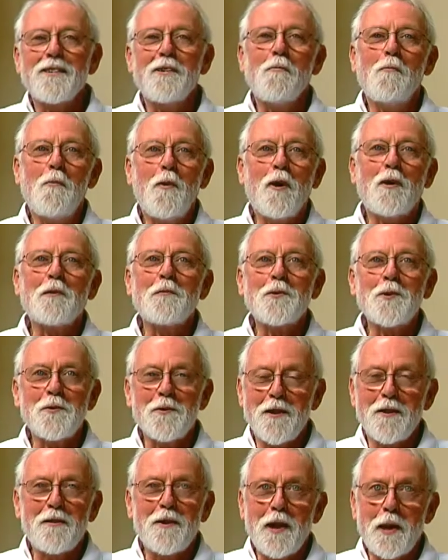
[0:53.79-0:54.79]
welcome to
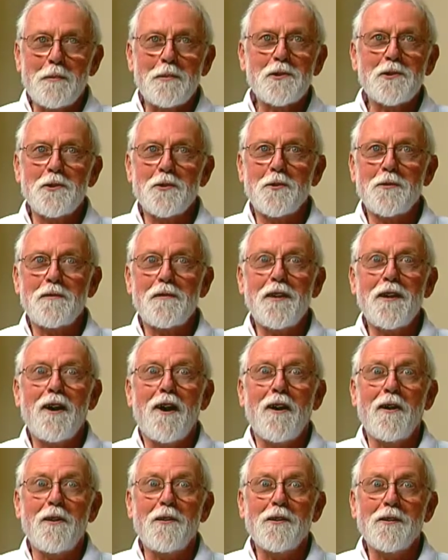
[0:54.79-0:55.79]
another episode of The
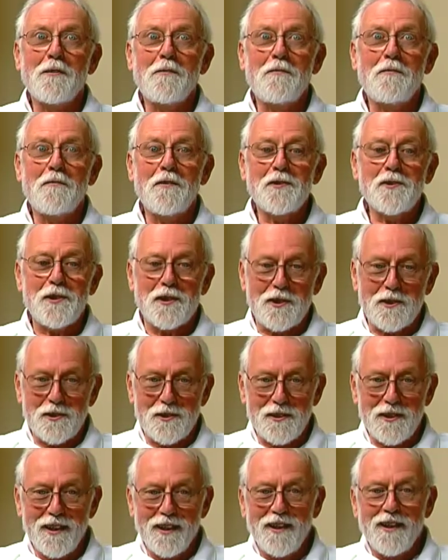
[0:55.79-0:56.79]
Art of
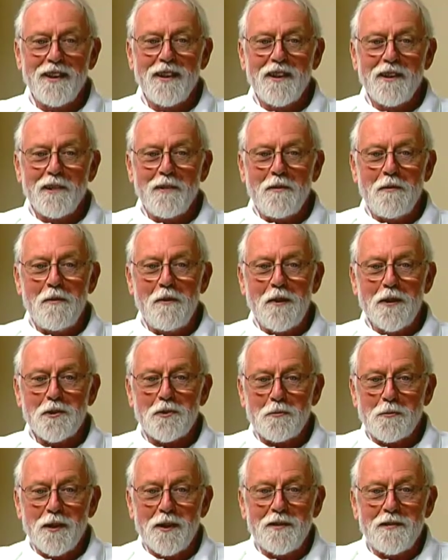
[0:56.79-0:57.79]
Physics.
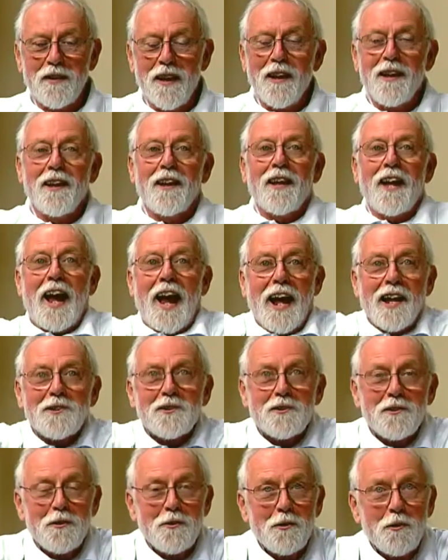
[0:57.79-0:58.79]
This one
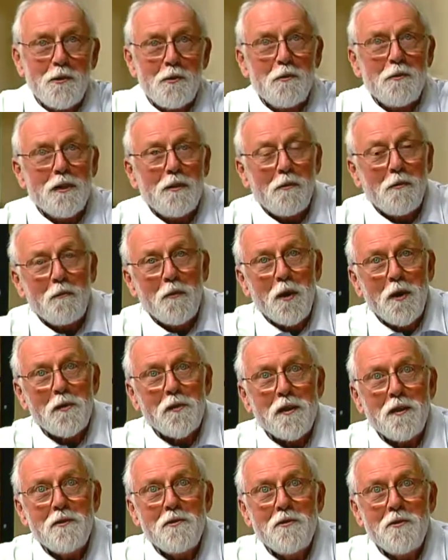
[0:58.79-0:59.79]
has to do
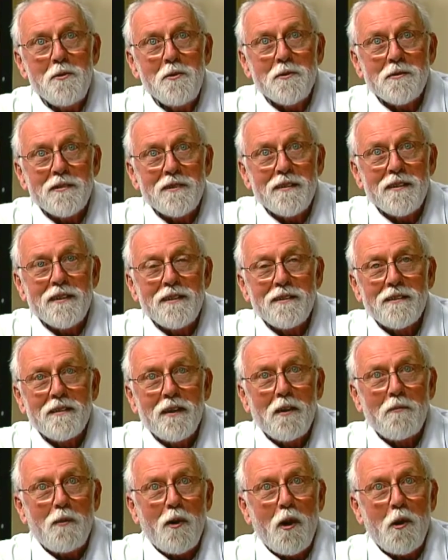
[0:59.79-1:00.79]
with Newton,
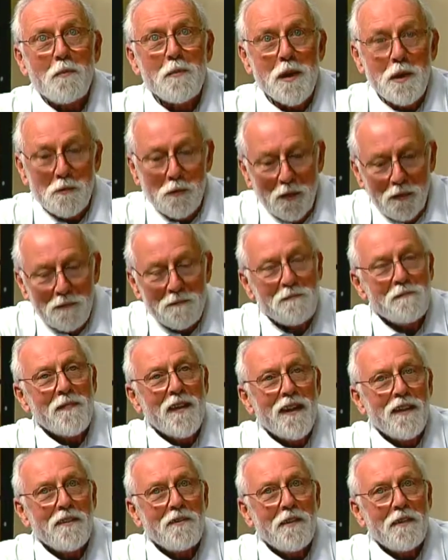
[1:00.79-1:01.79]
of all people.
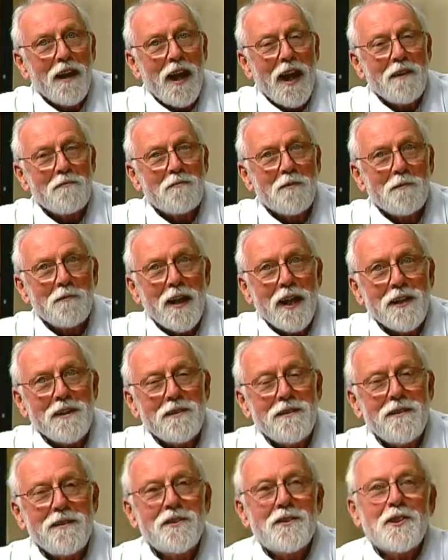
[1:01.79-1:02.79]
And from
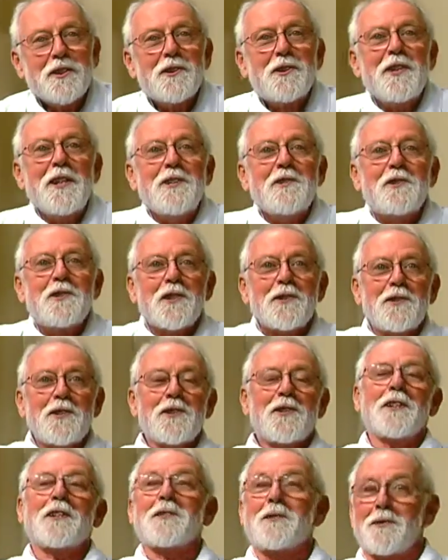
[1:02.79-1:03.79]

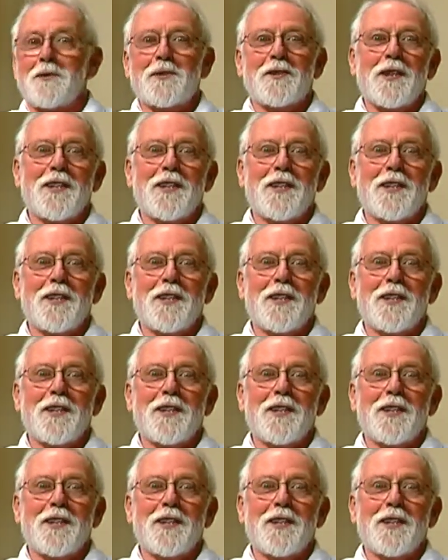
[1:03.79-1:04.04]
1666, I'm going to say